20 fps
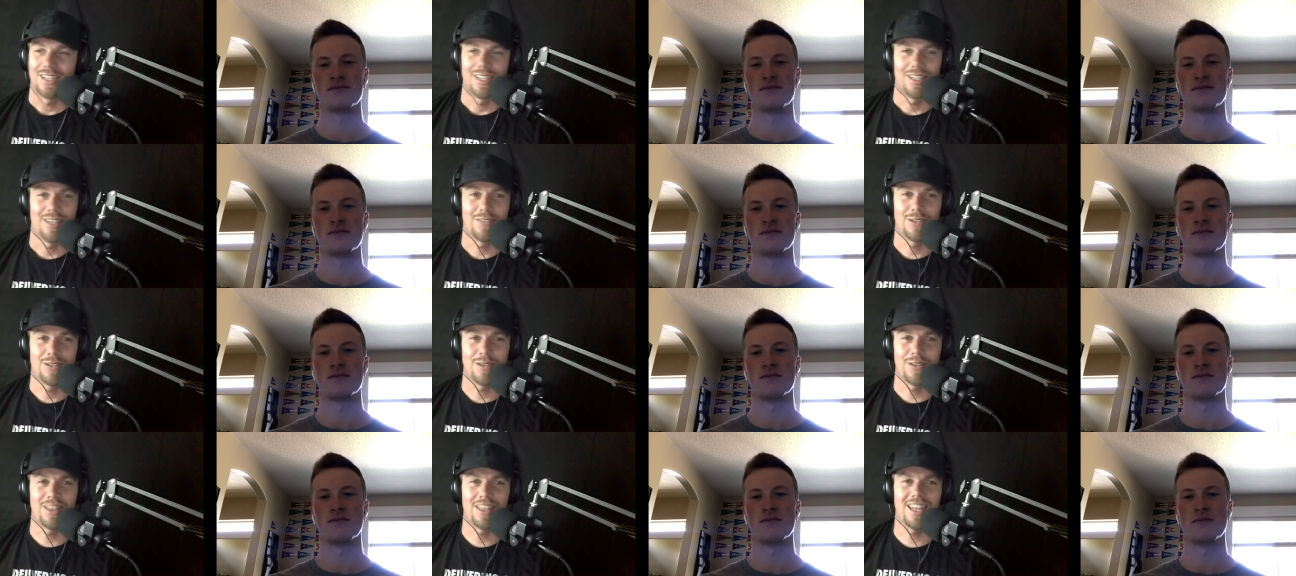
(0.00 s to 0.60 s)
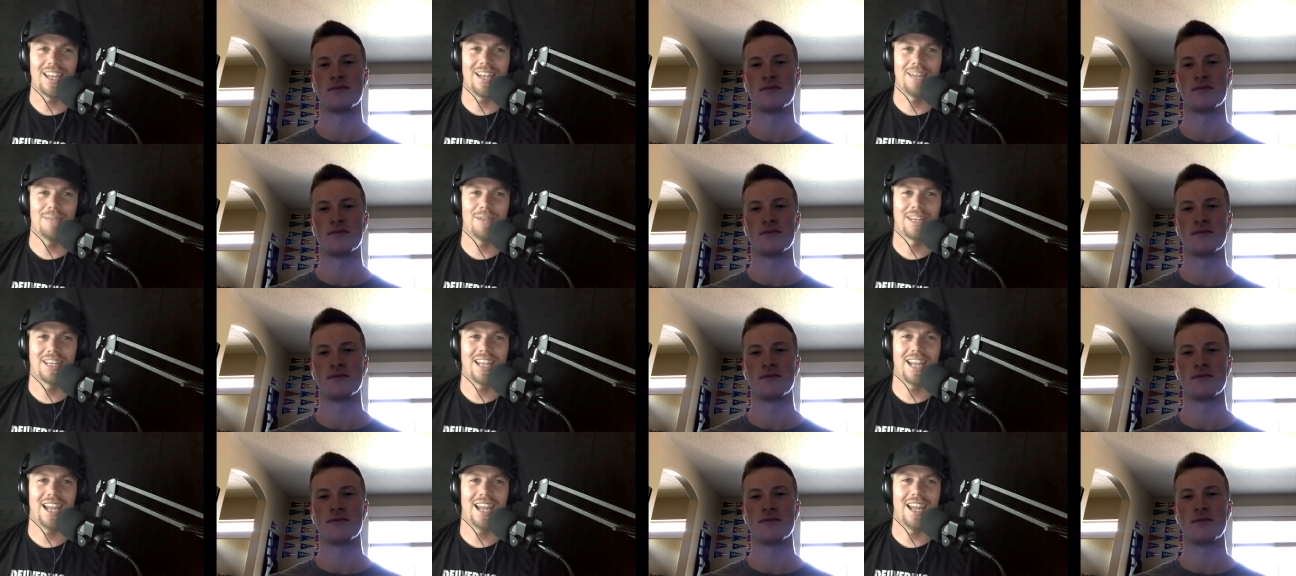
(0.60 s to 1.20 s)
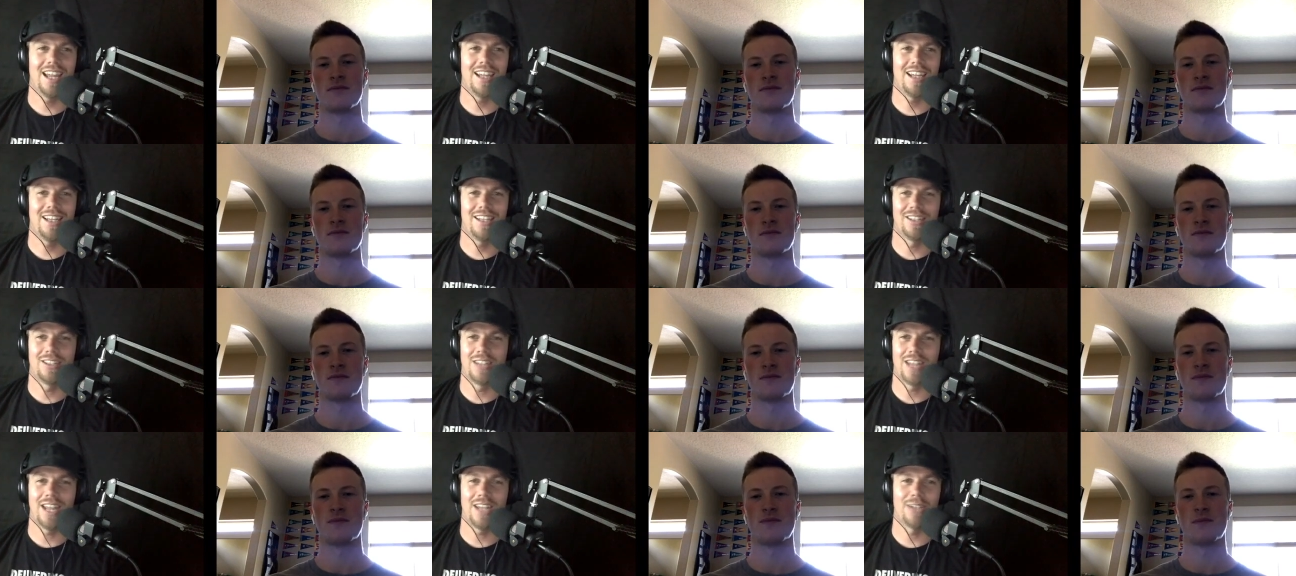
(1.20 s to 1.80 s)
Speaker 1: if you think McKay
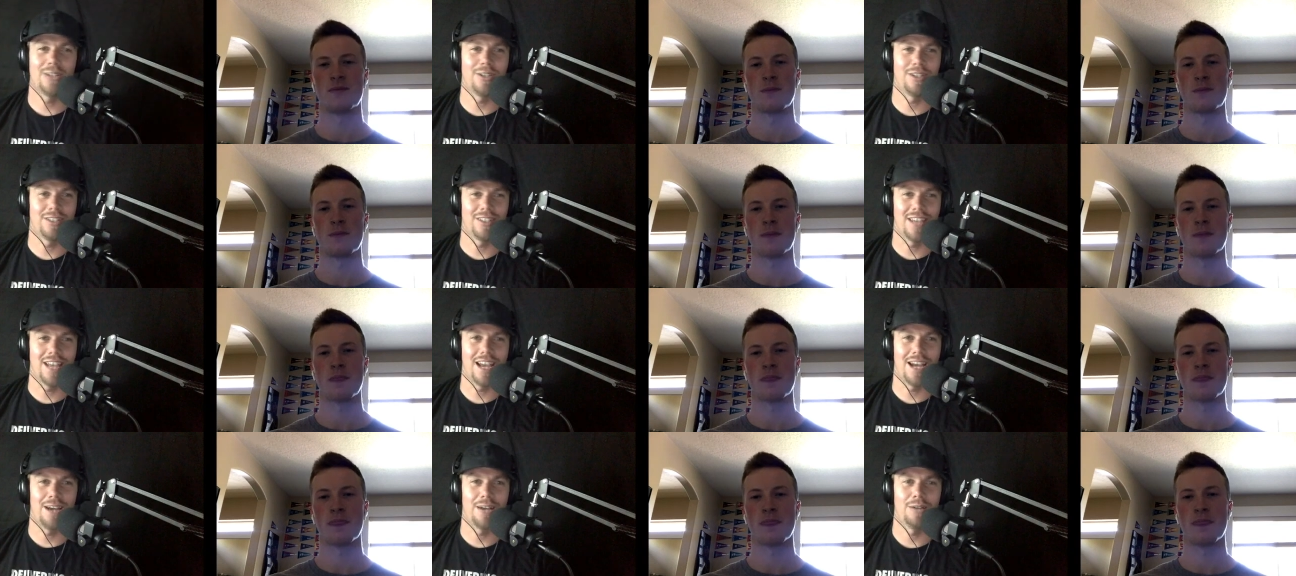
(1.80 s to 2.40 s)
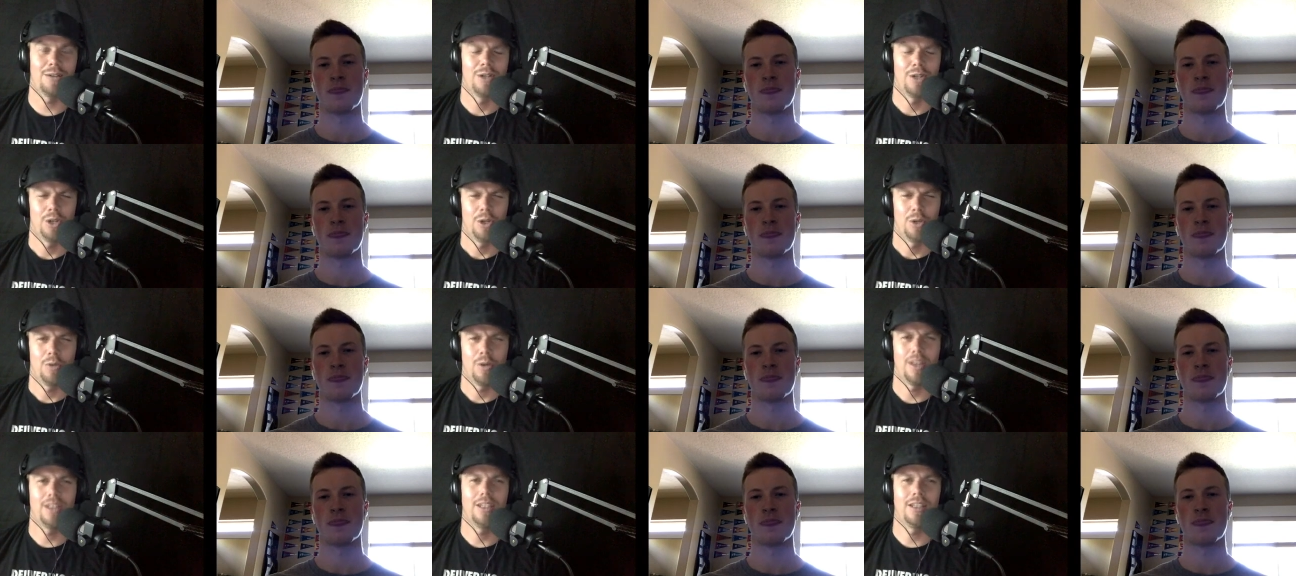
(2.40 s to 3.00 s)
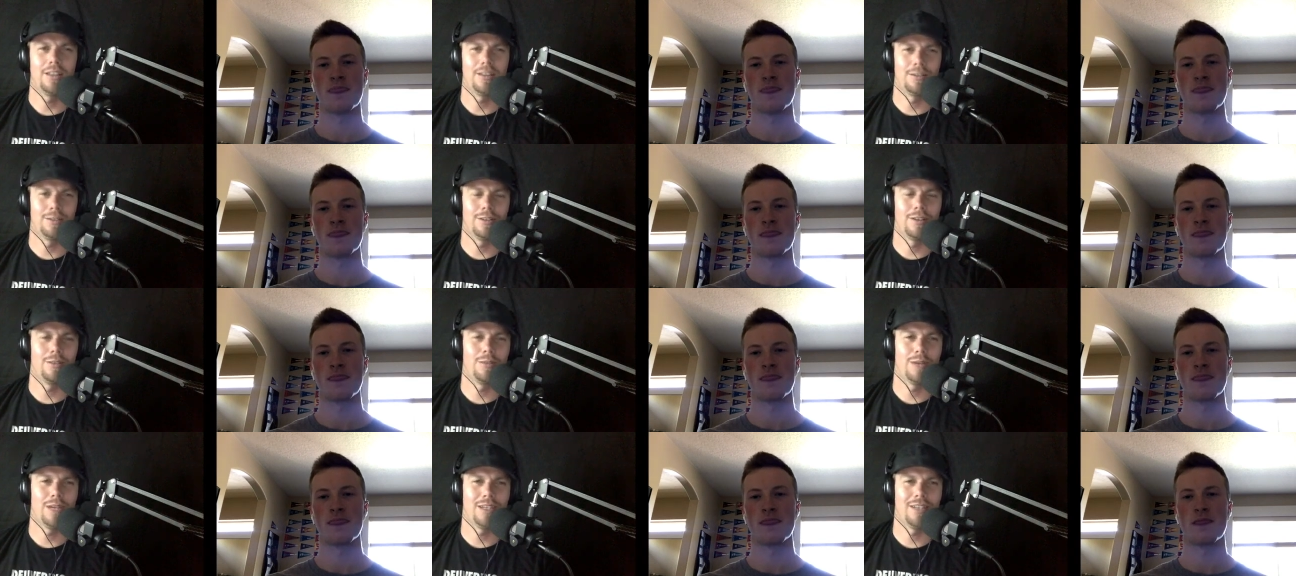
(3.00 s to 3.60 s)
is dangerous now, wait till the
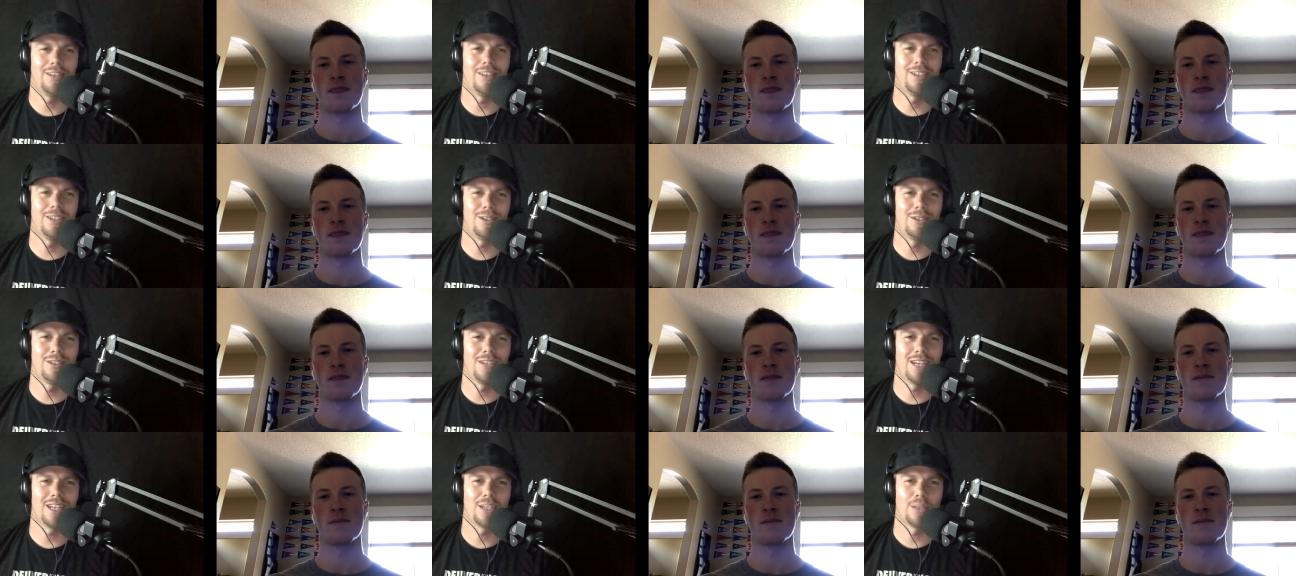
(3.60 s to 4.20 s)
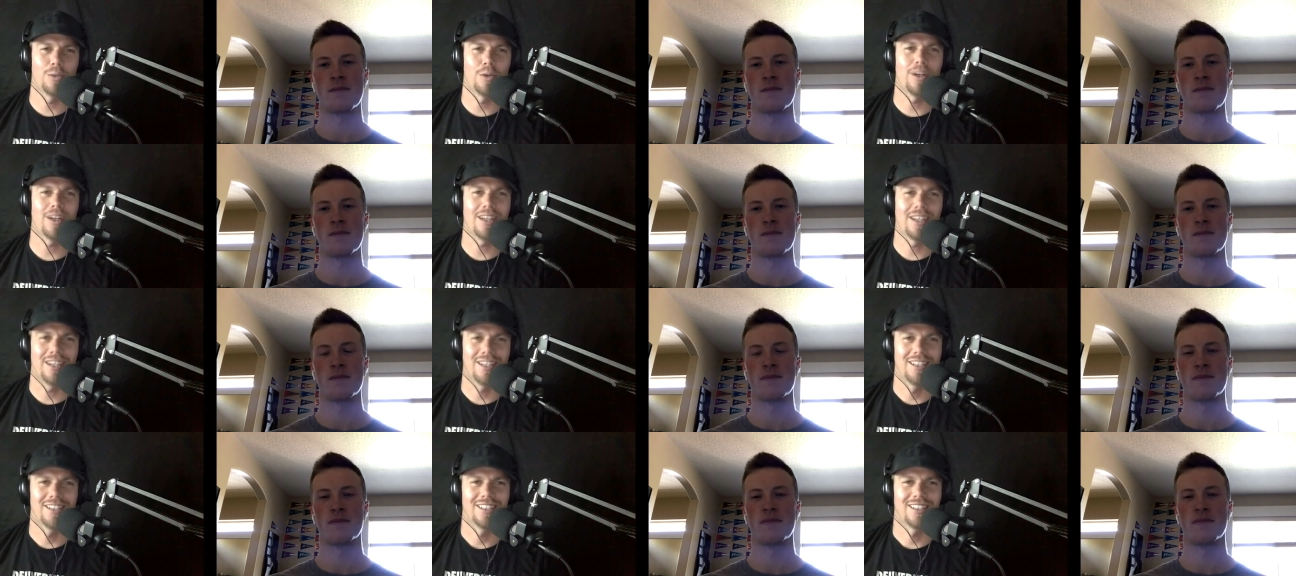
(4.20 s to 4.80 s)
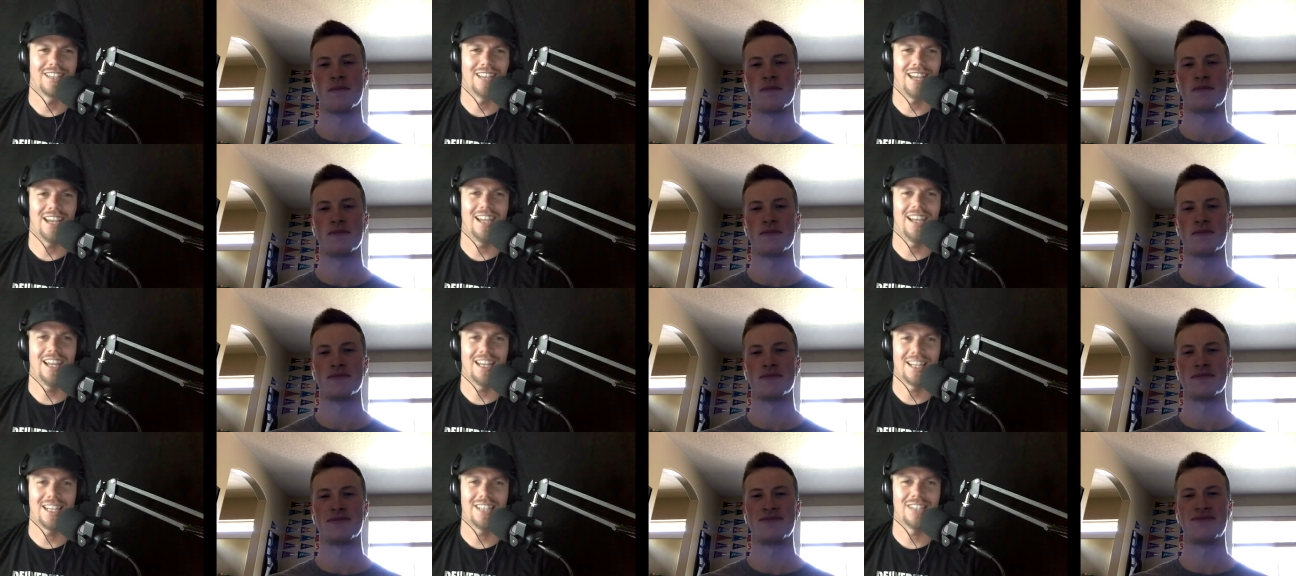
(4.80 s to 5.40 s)
wait till the dude's like 20, okay,
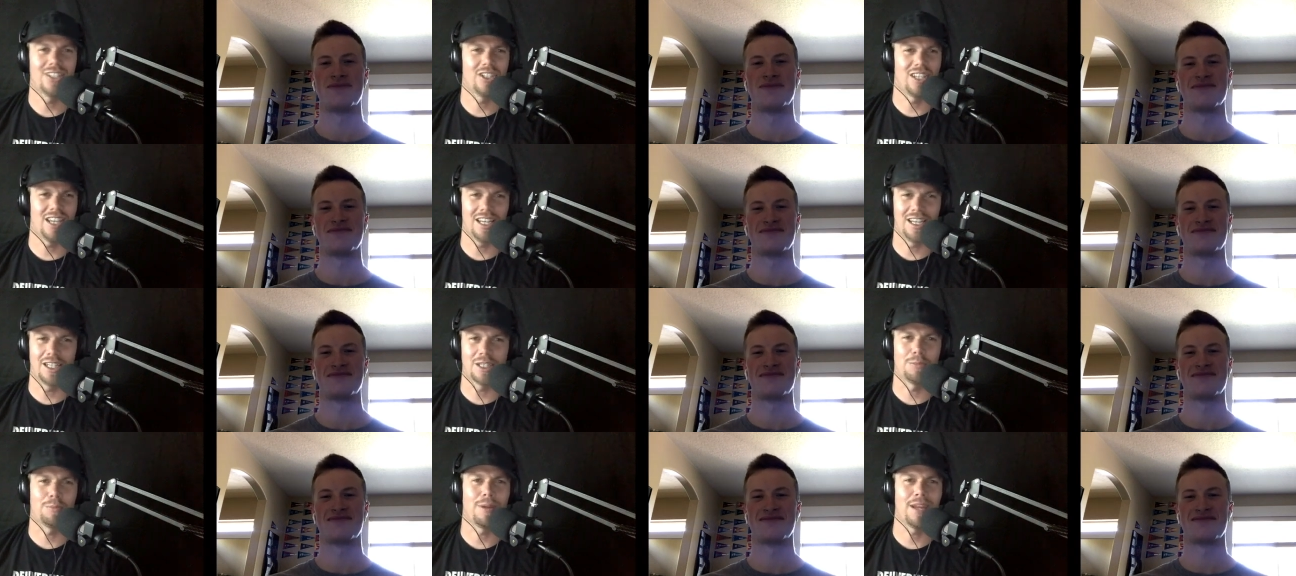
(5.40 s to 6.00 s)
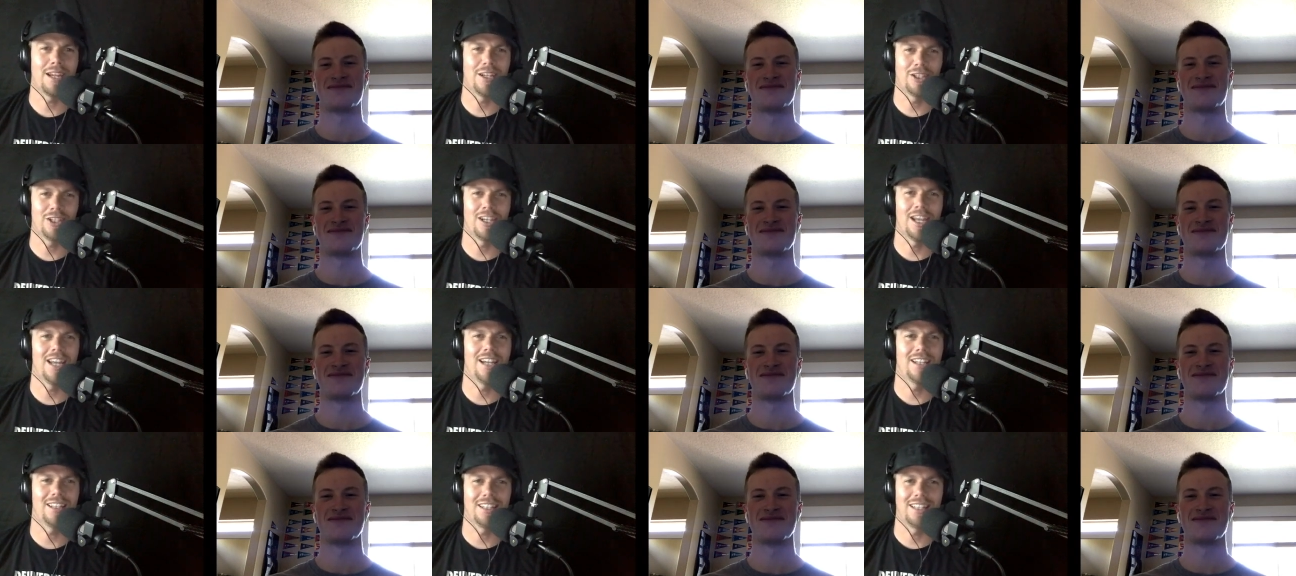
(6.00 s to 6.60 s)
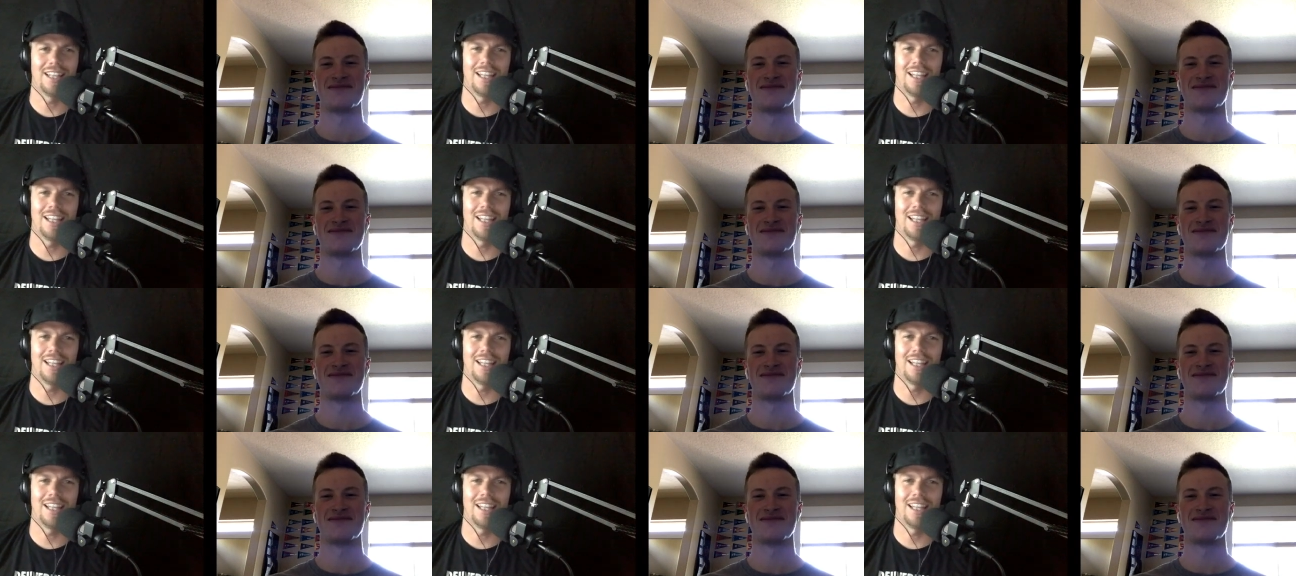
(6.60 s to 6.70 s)
and he's just hitting his peak genetically.